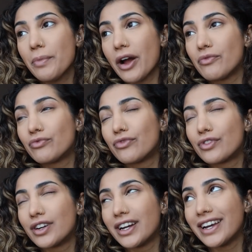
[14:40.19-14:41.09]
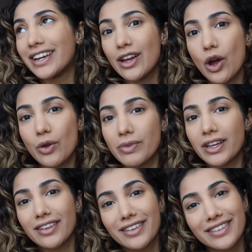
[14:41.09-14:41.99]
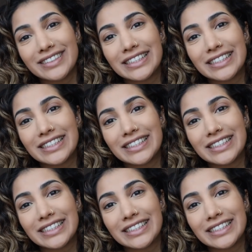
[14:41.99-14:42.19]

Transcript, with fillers: But I'm really hoping